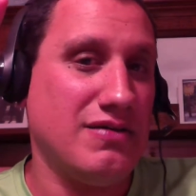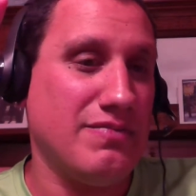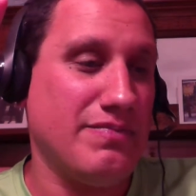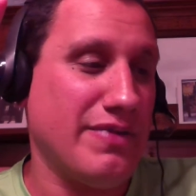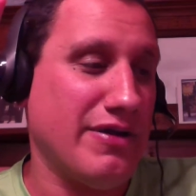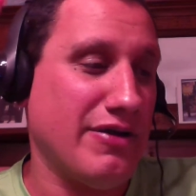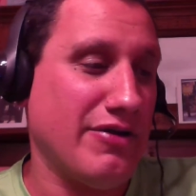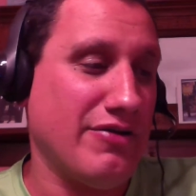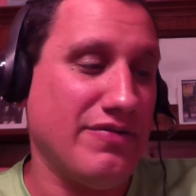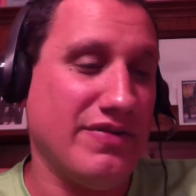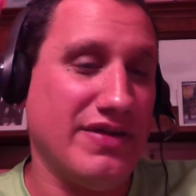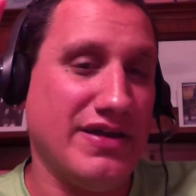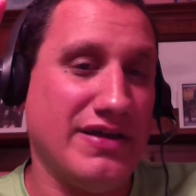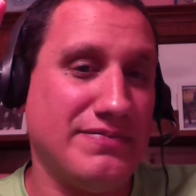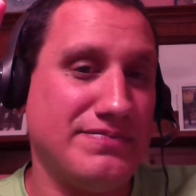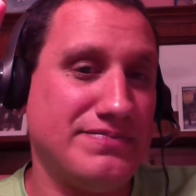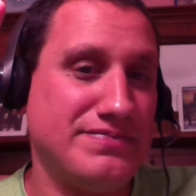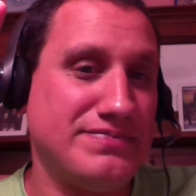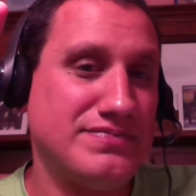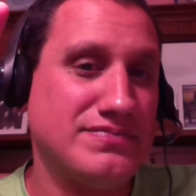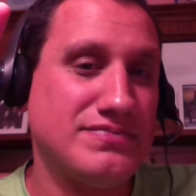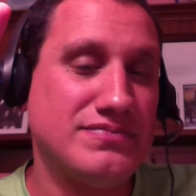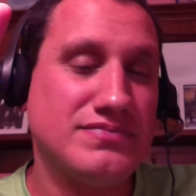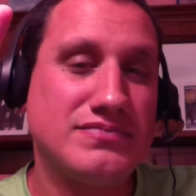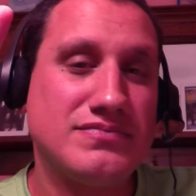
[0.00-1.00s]
Apparently,
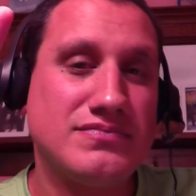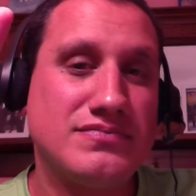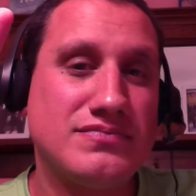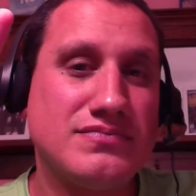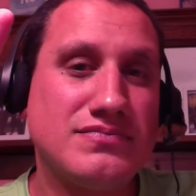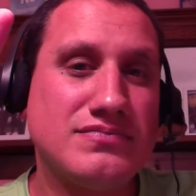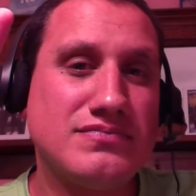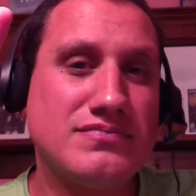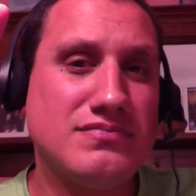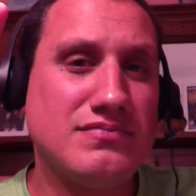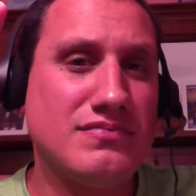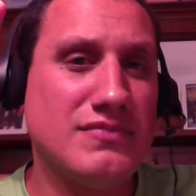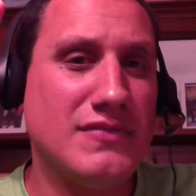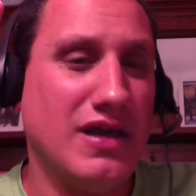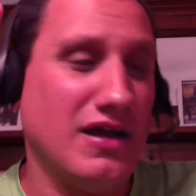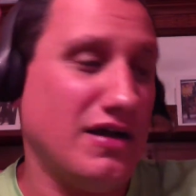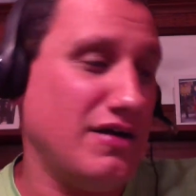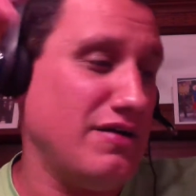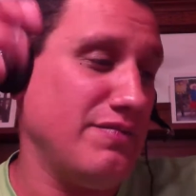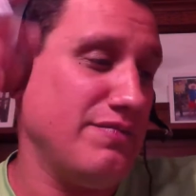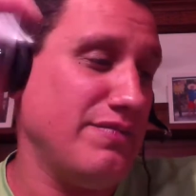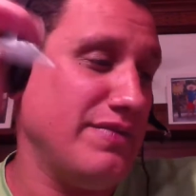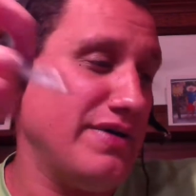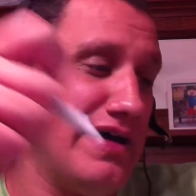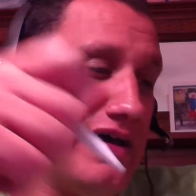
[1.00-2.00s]

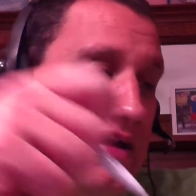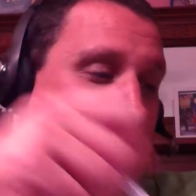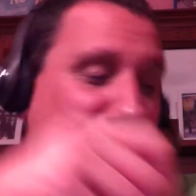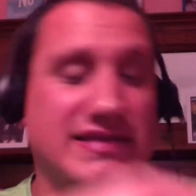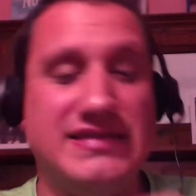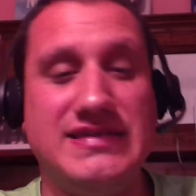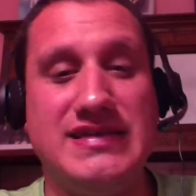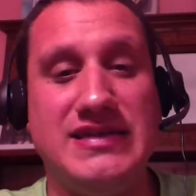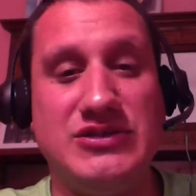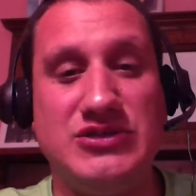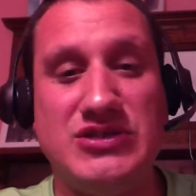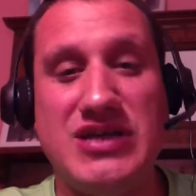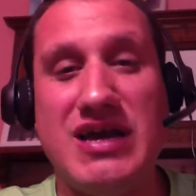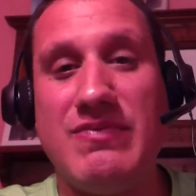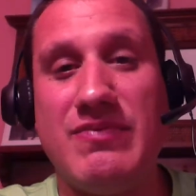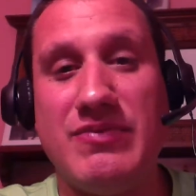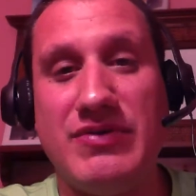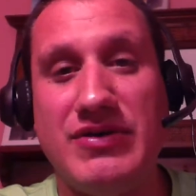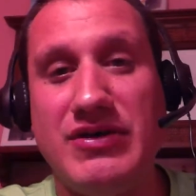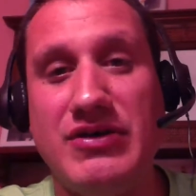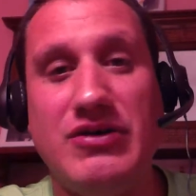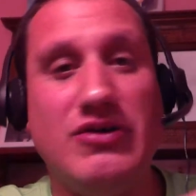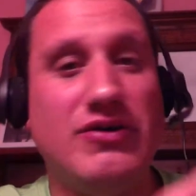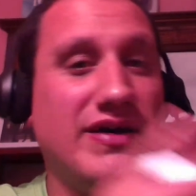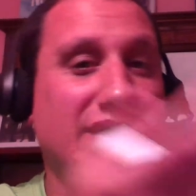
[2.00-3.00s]
no. I see Chapel
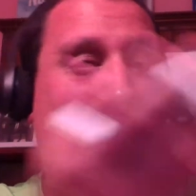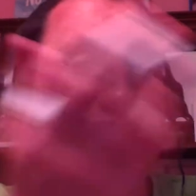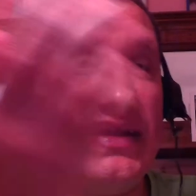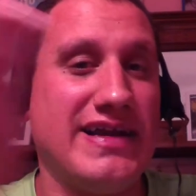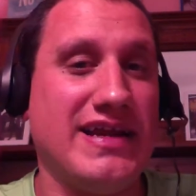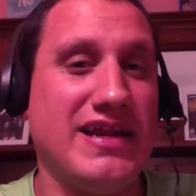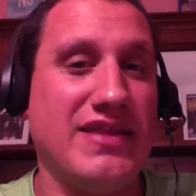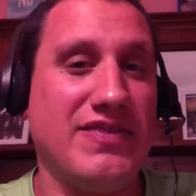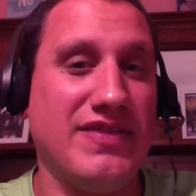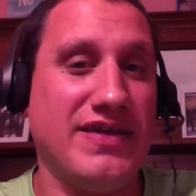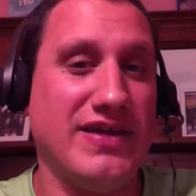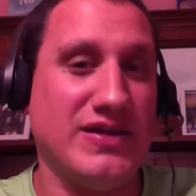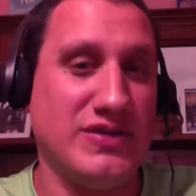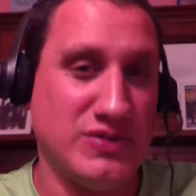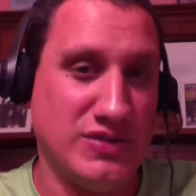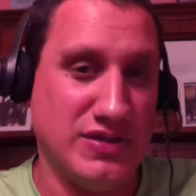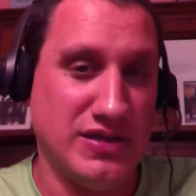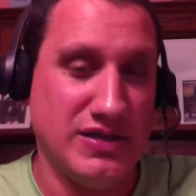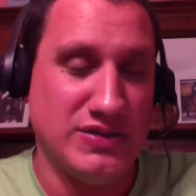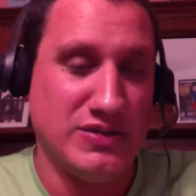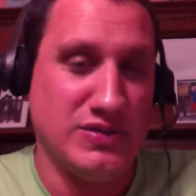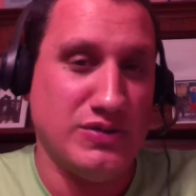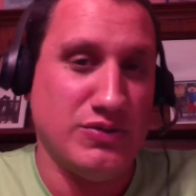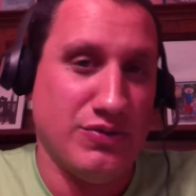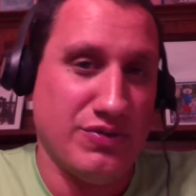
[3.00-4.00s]
Hill. I gotta think
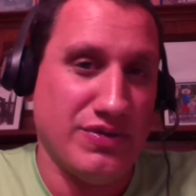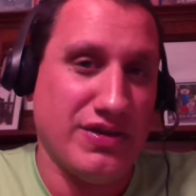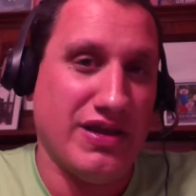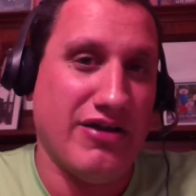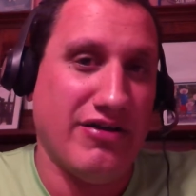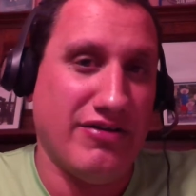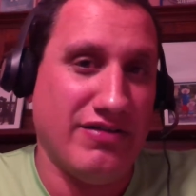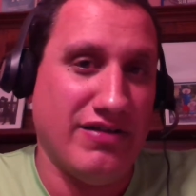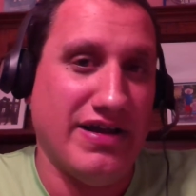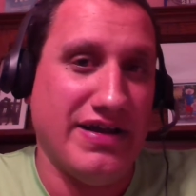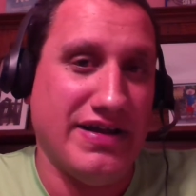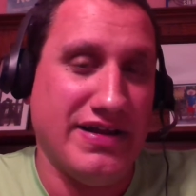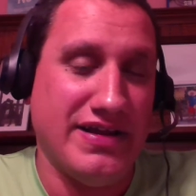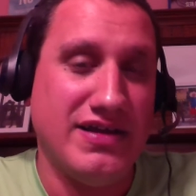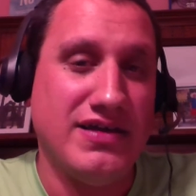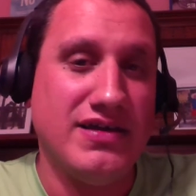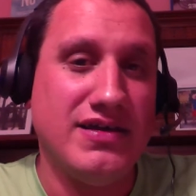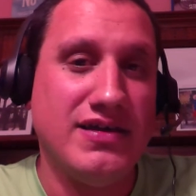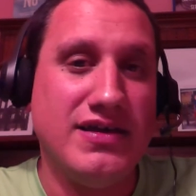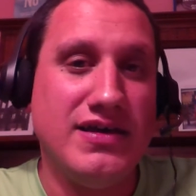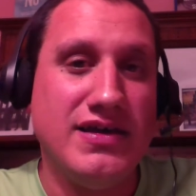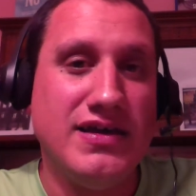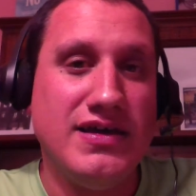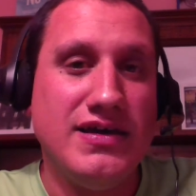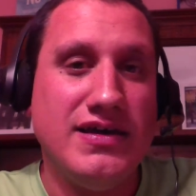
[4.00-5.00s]
it's North Carolina,
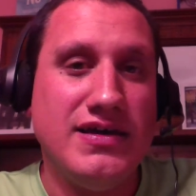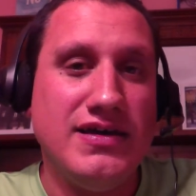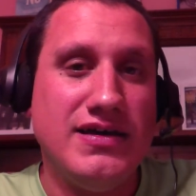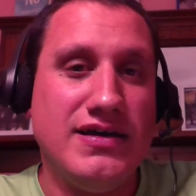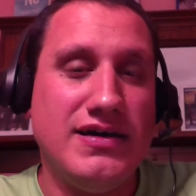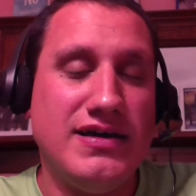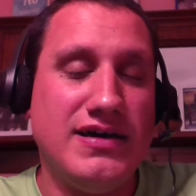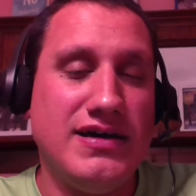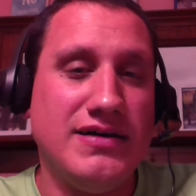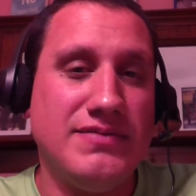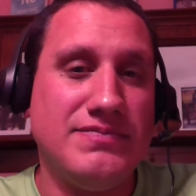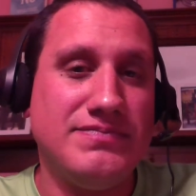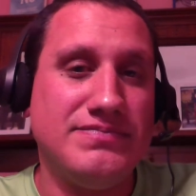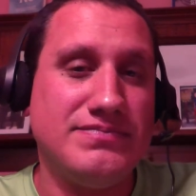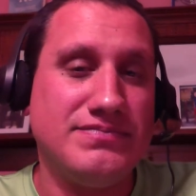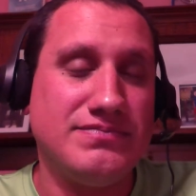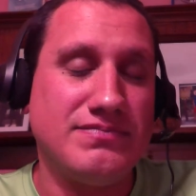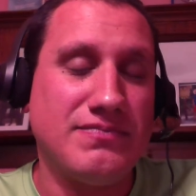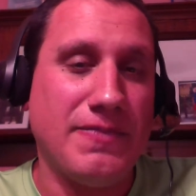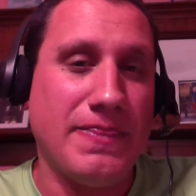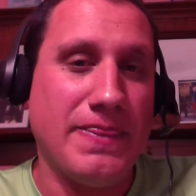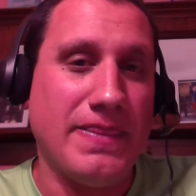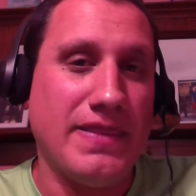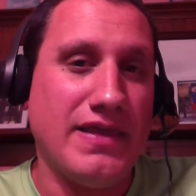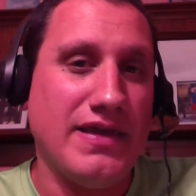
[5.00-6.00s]
and
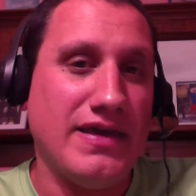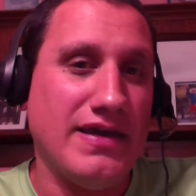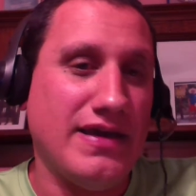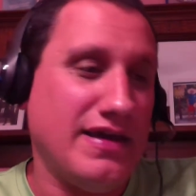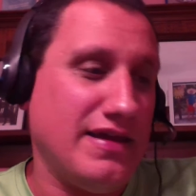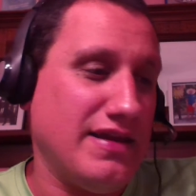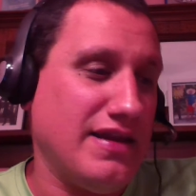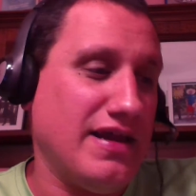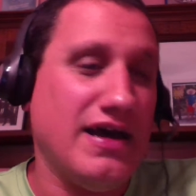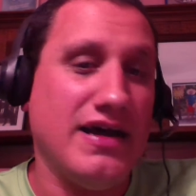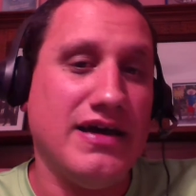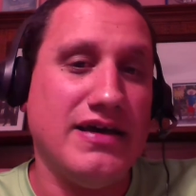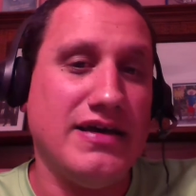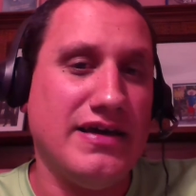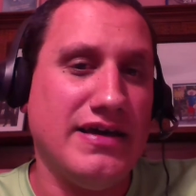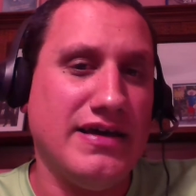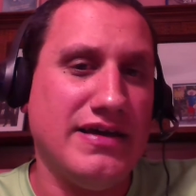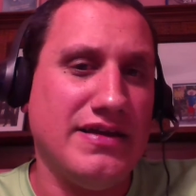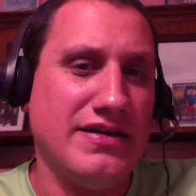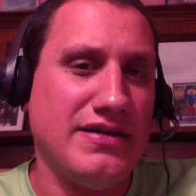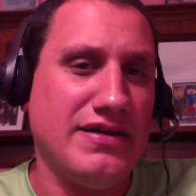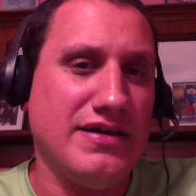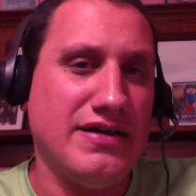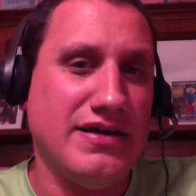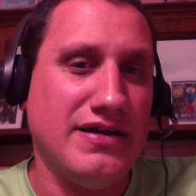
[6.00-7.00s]

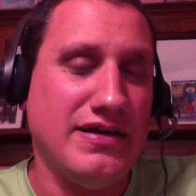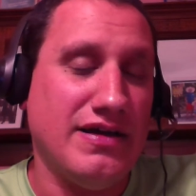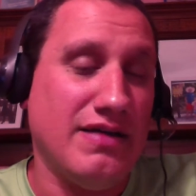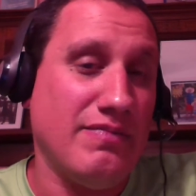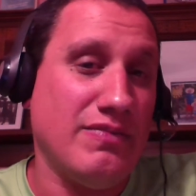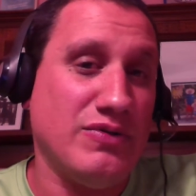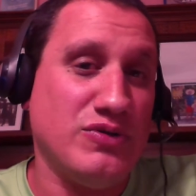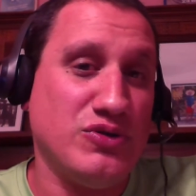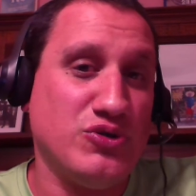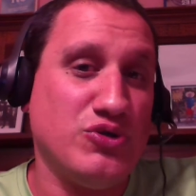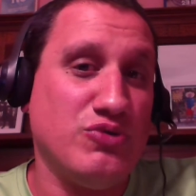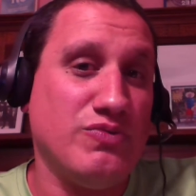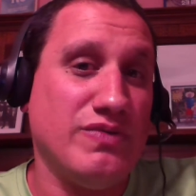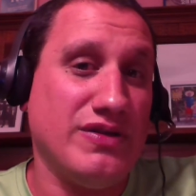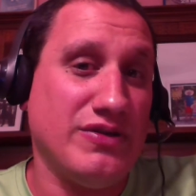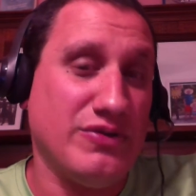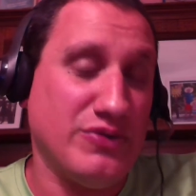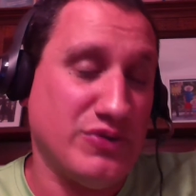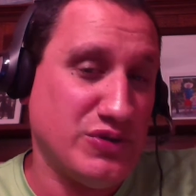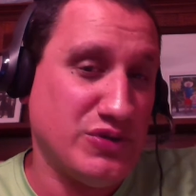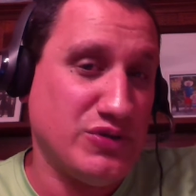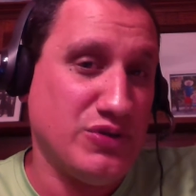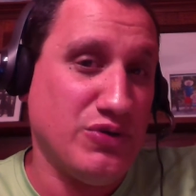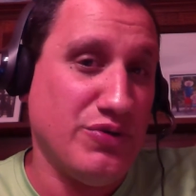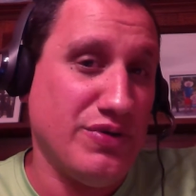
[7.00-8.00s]
I'm assuming they're
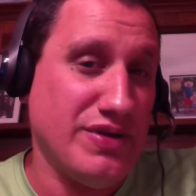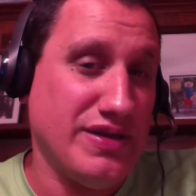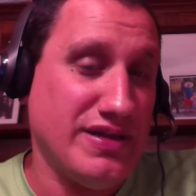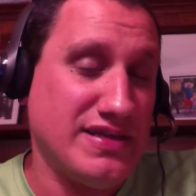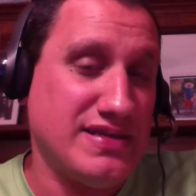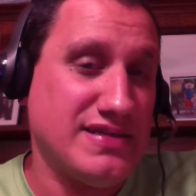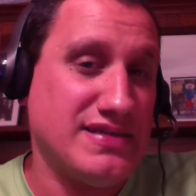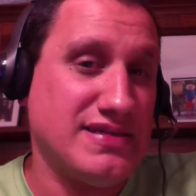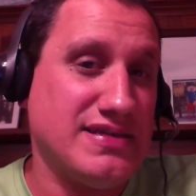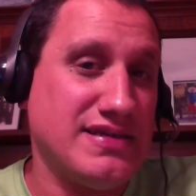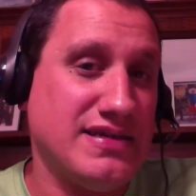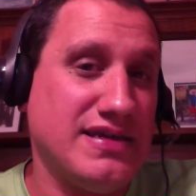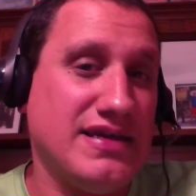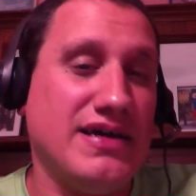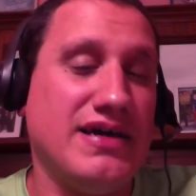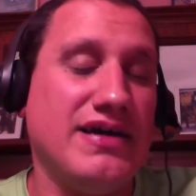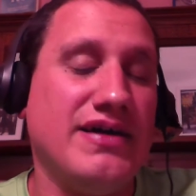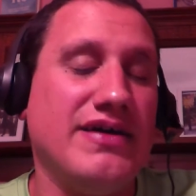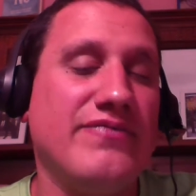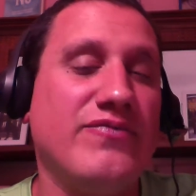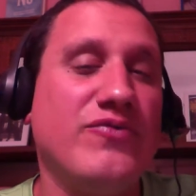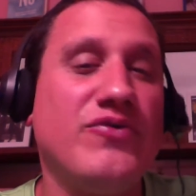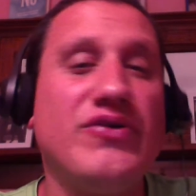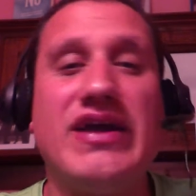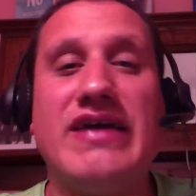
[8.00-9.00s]
students. I
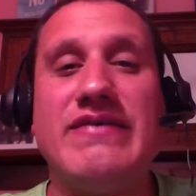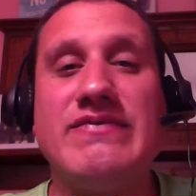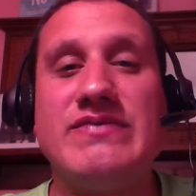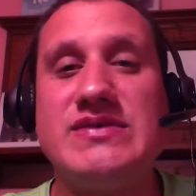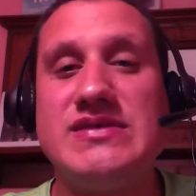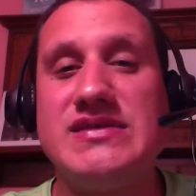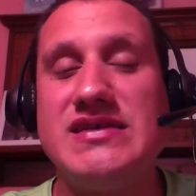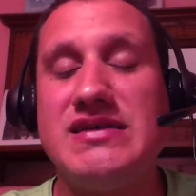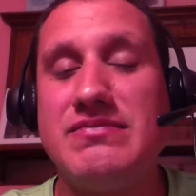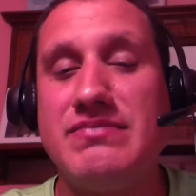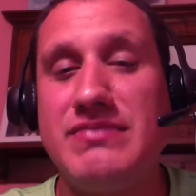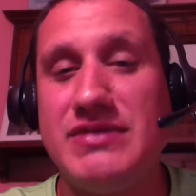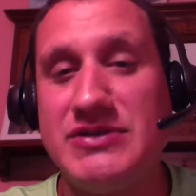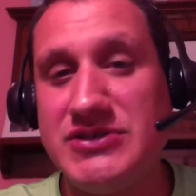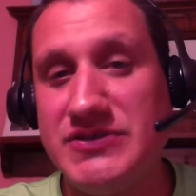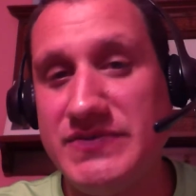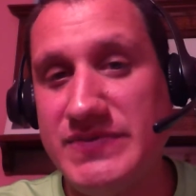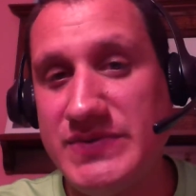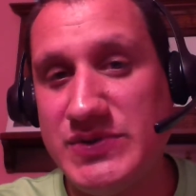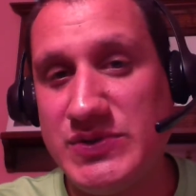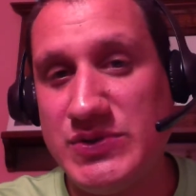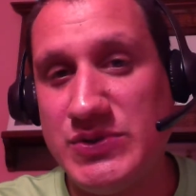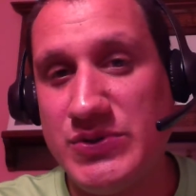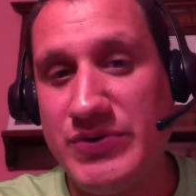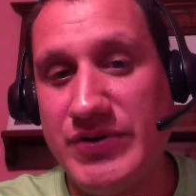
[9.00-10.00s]
really haven't seen much of
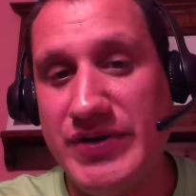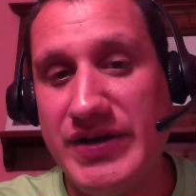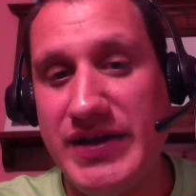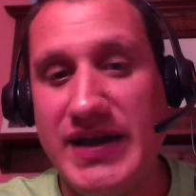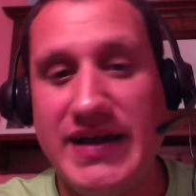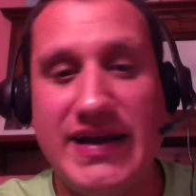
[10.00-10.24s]
the story.